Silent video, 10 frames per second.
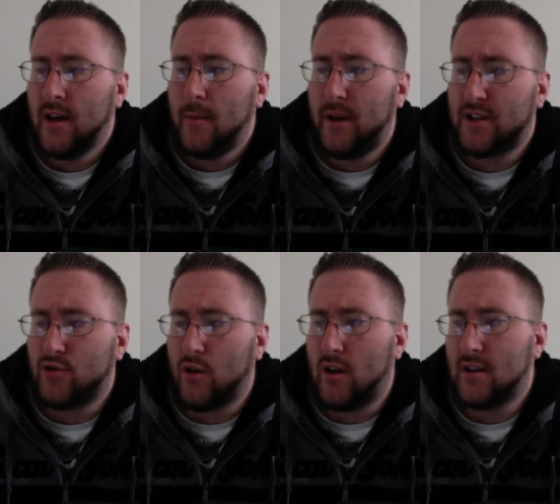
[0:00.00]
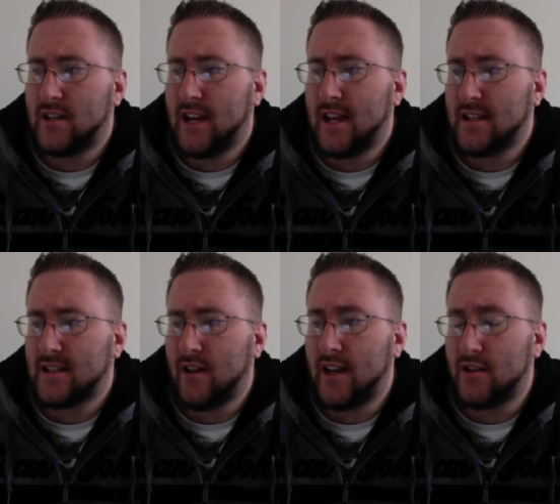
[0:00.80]
pitcher on today's
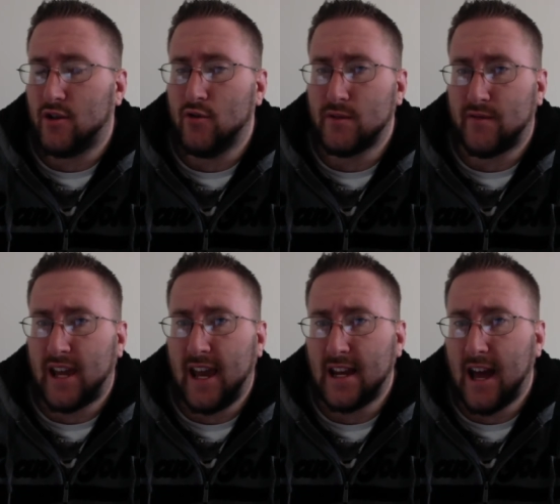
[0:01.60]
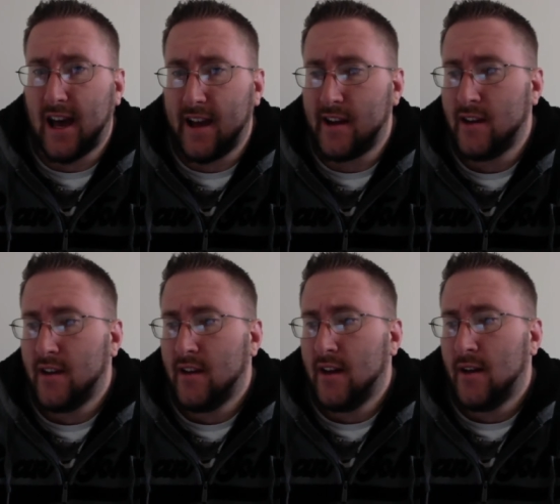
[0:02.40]
slate in terms of K9,
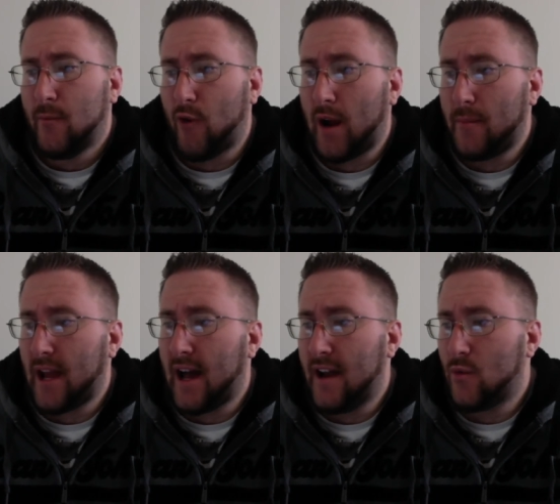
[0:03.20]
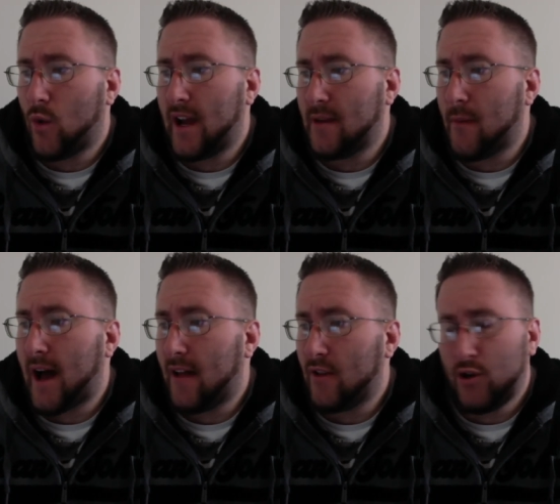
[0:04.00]
right behind Wade
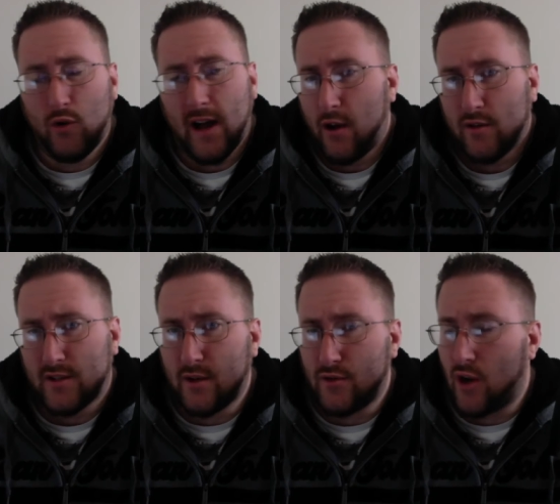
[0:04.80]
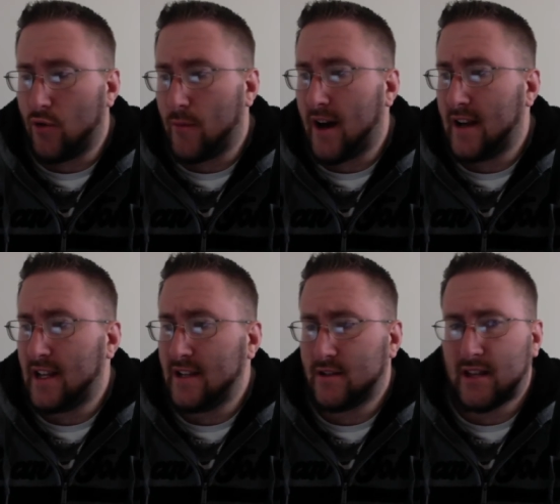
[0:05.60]
Miley, who I also don't mind.
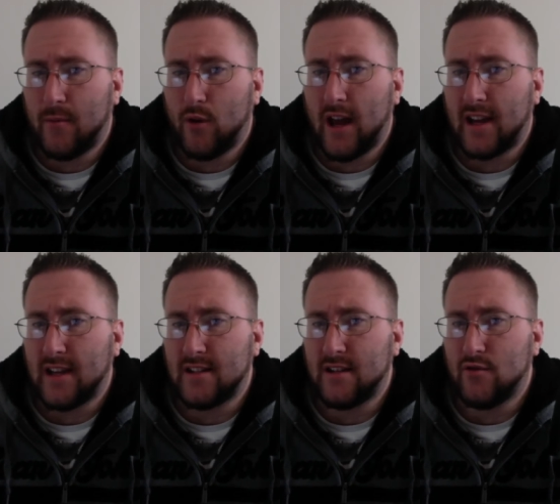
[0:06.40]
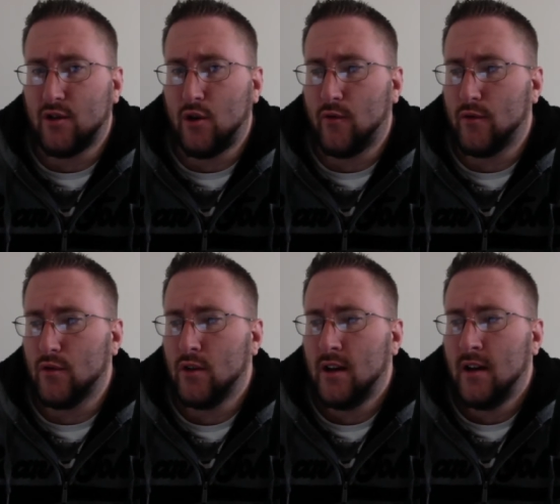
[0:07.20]
He's someone I considered
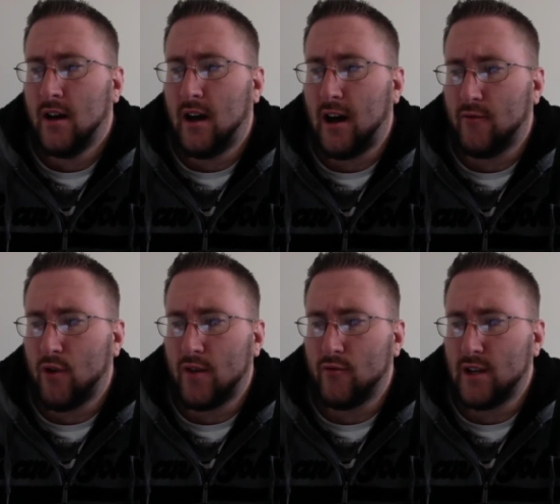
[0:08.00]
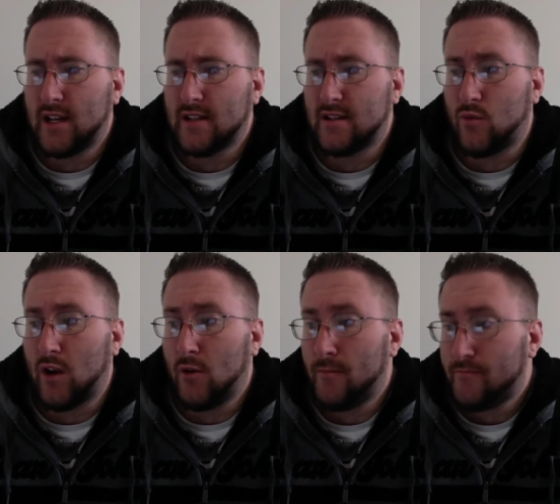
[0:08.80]
over uh, Rodriguez as
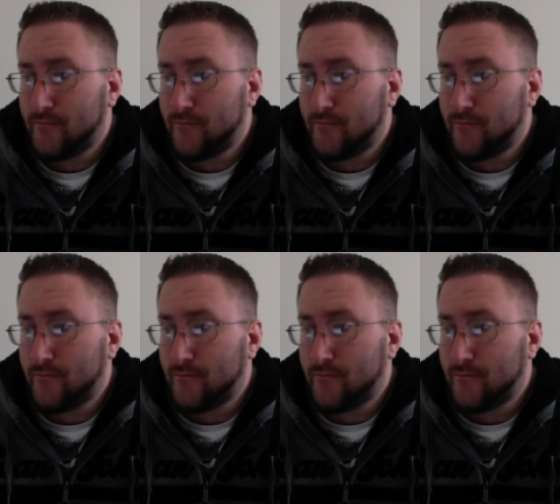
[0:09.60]
well.